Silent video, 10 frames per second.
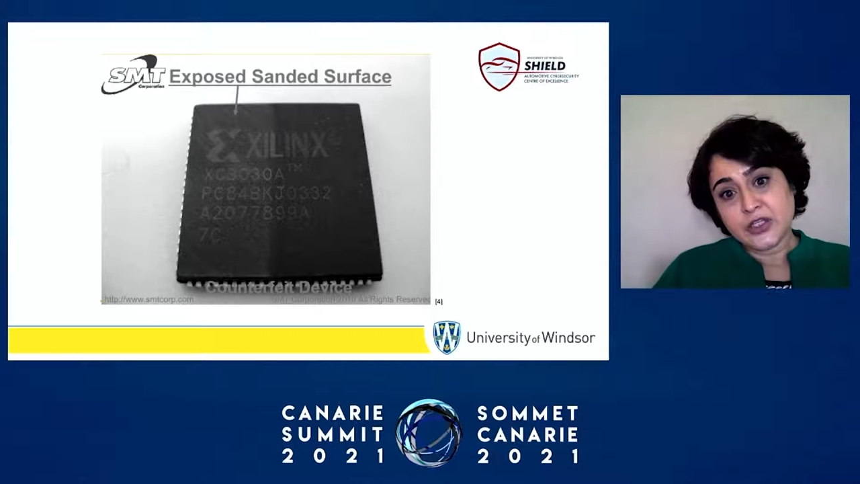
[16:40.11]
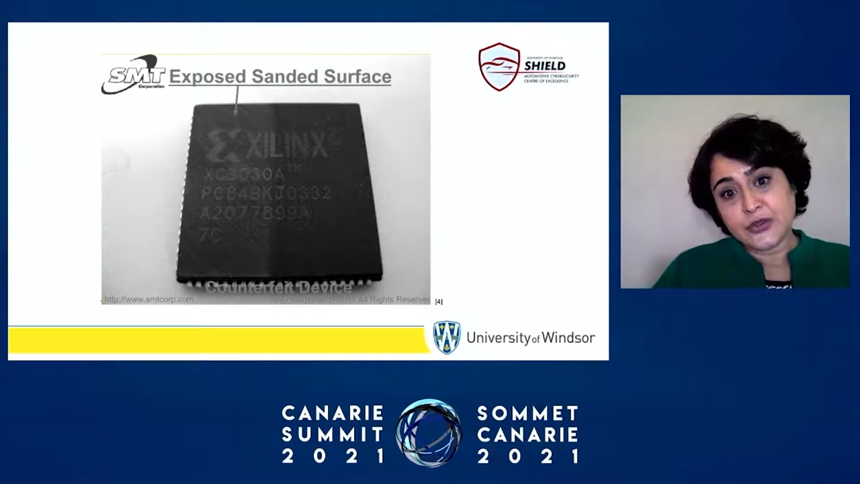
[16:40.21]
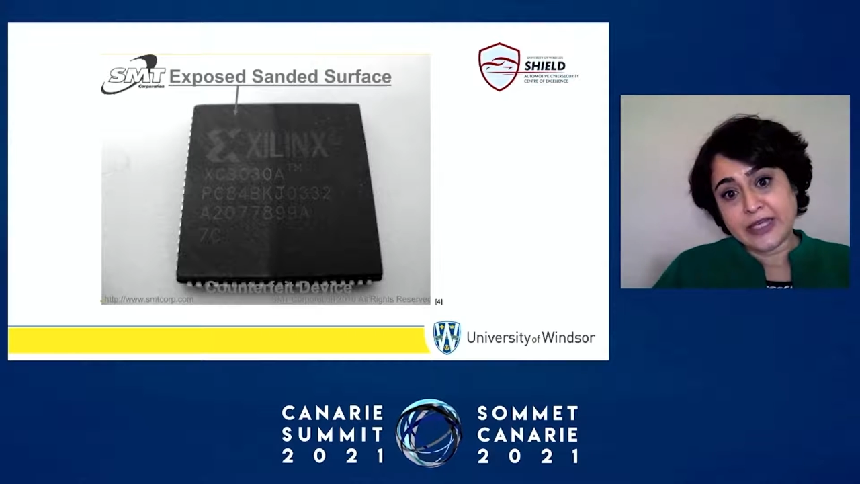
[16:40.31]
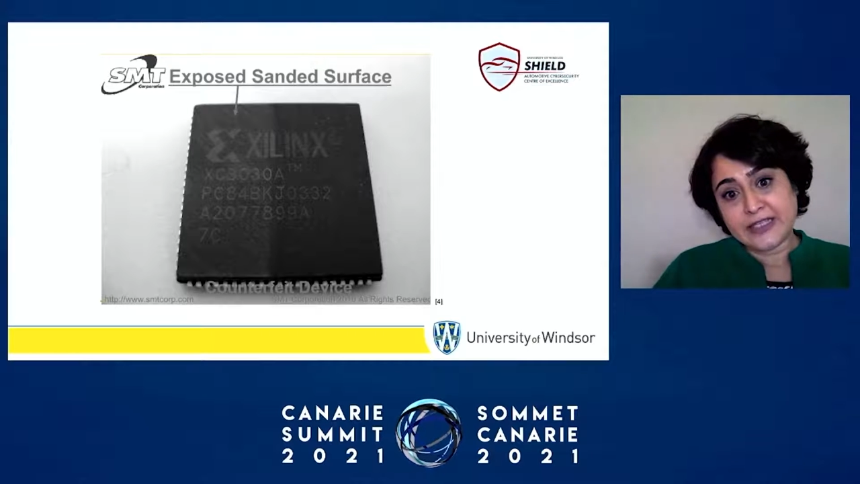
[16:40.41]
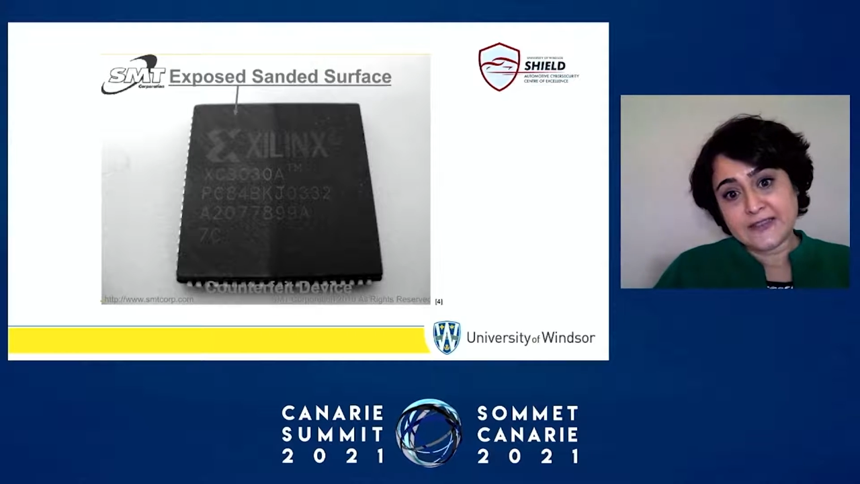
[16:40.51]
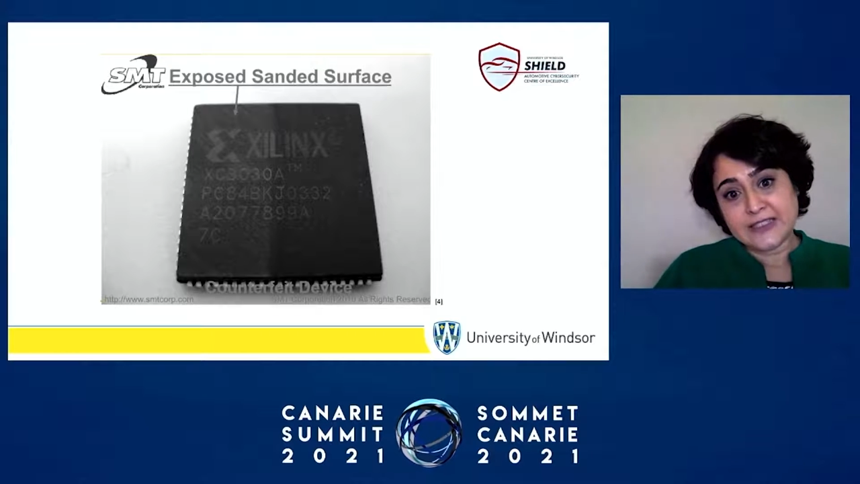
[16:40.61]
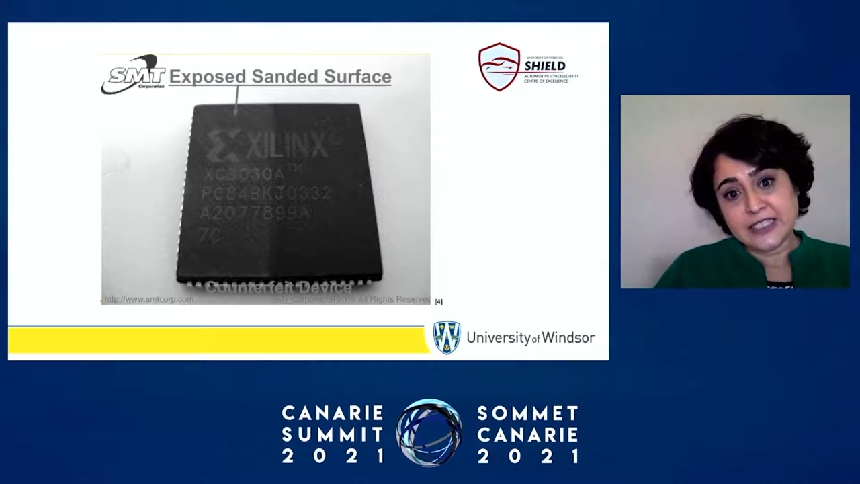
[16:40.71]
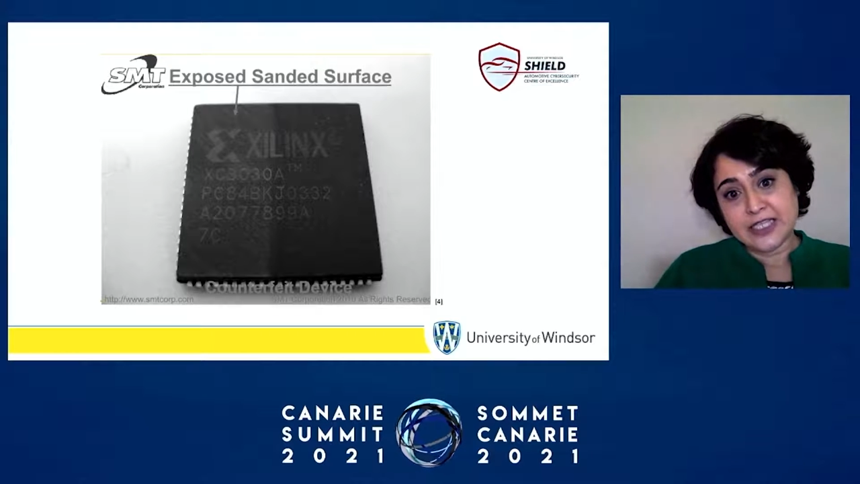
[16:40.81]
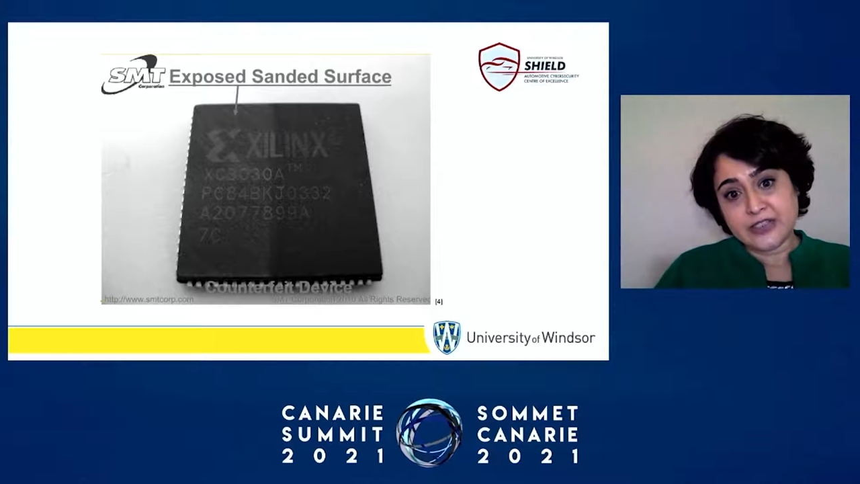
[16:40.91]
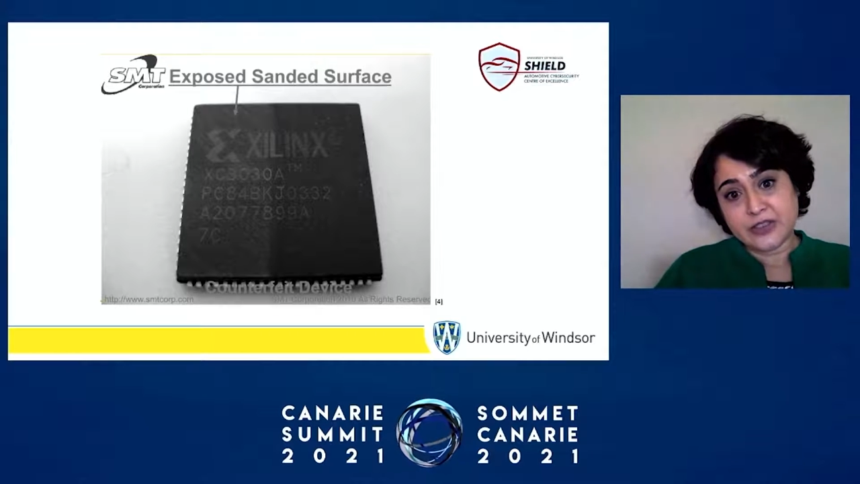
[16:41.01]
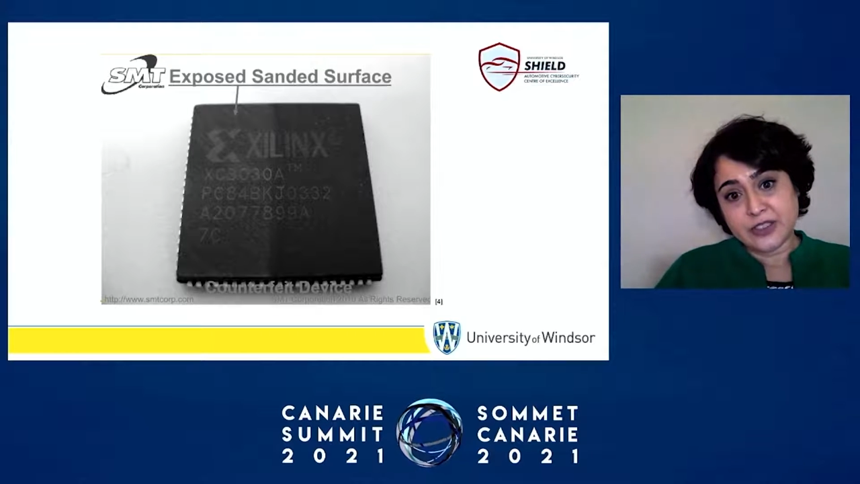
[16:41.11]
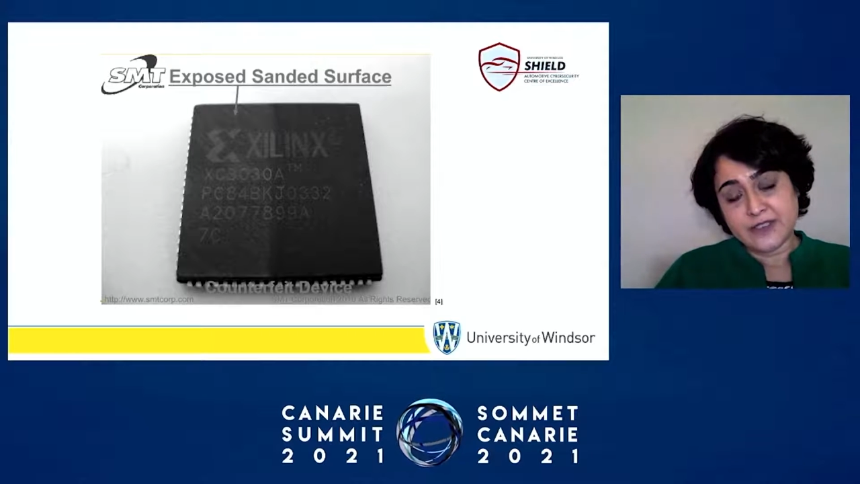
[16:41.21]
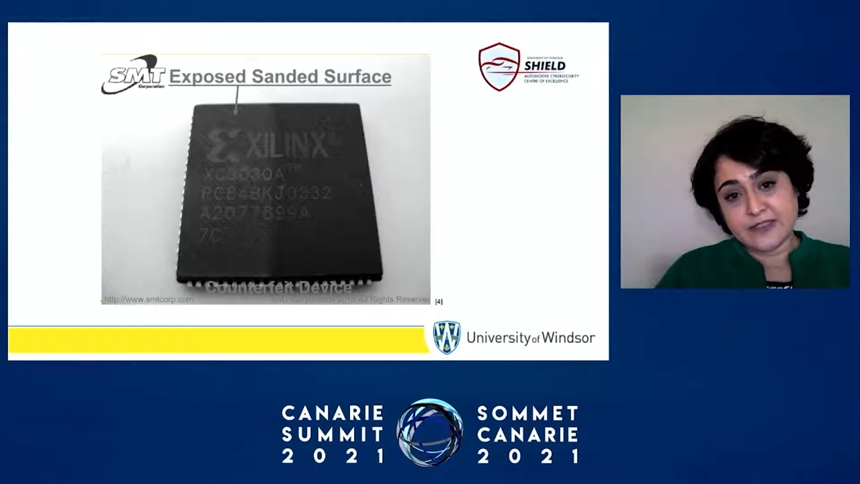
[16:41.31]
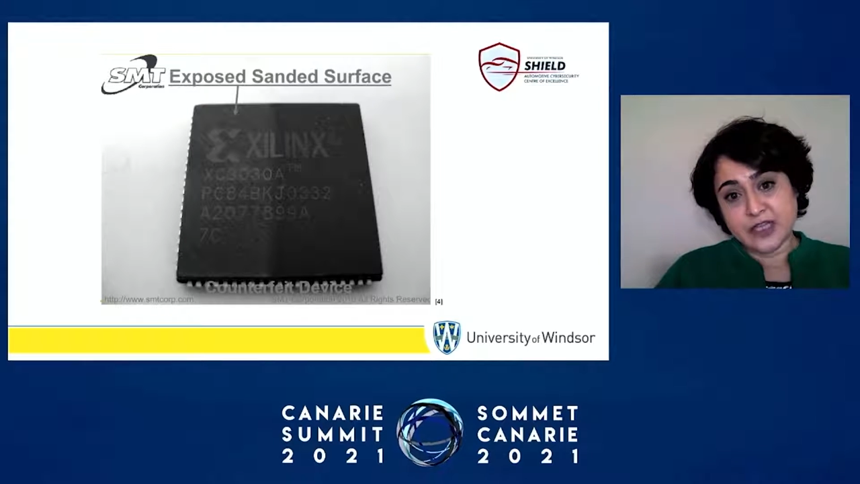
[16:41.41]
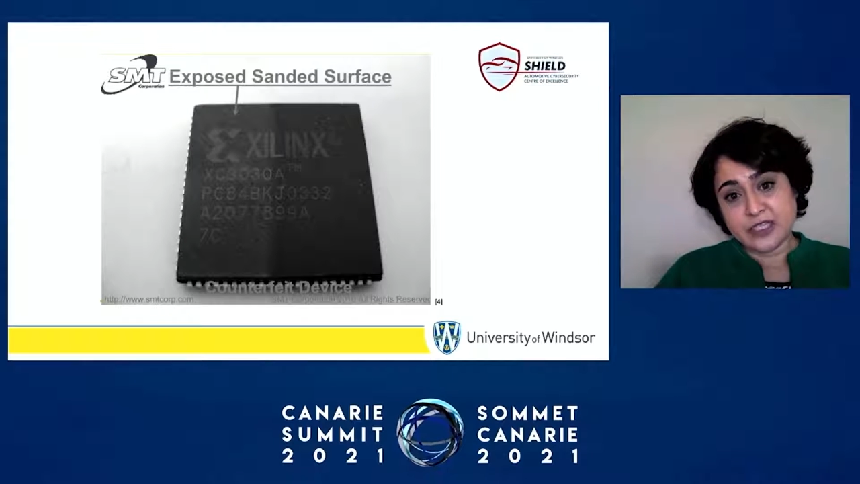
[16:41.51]
you can see that there
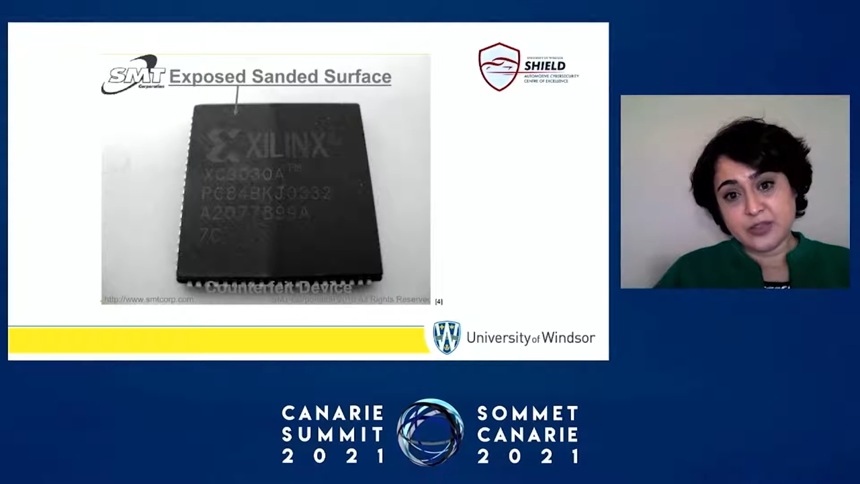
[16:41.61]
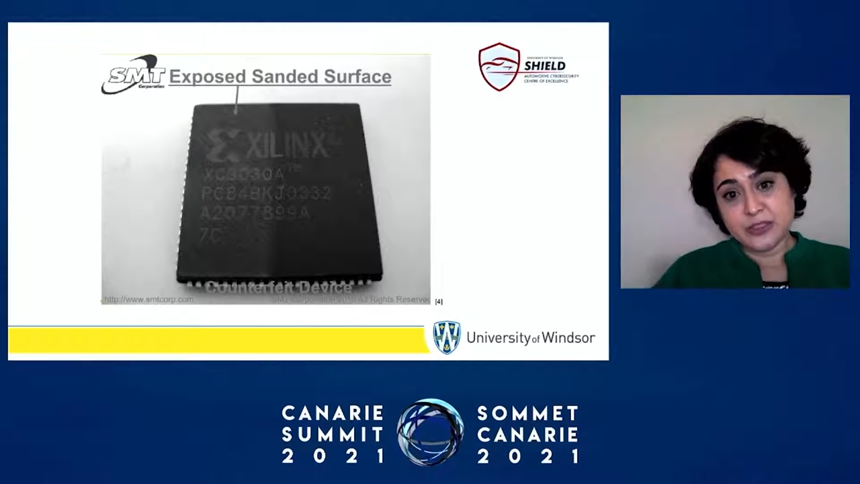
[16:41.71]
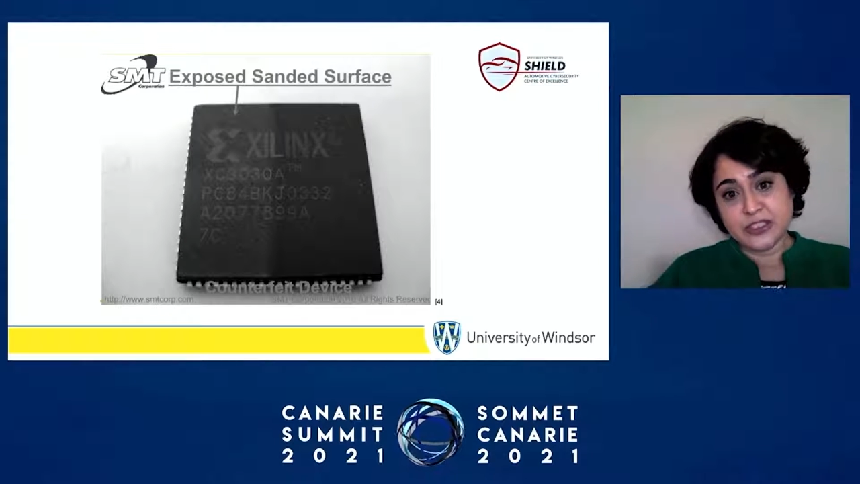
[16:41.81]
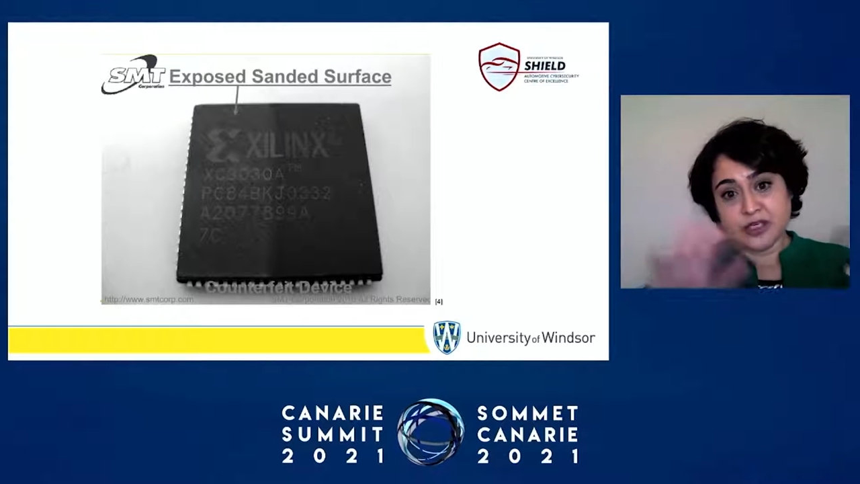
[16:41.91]
is a little bit